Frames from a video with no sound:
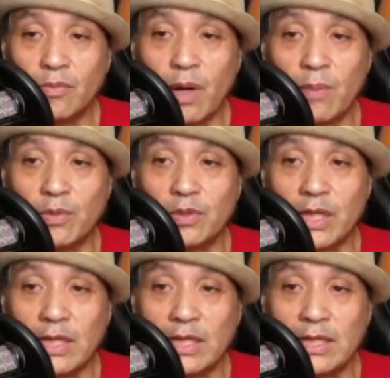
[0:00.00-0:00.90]

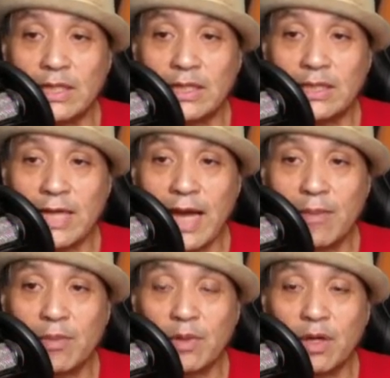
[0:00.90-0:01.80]
representing this
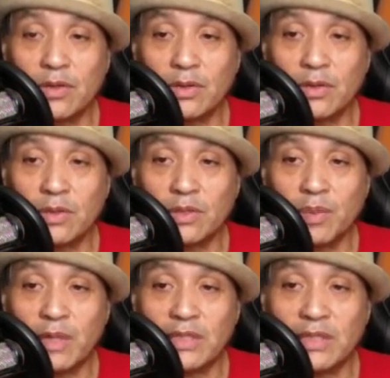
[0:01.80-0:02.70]
cat, but also
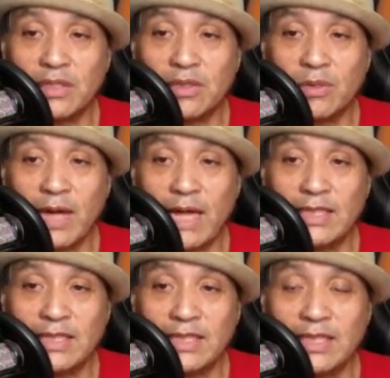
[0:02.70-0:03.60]
expressing it the way
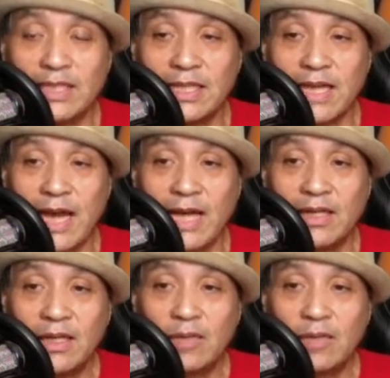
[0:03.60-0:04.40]
I see the cat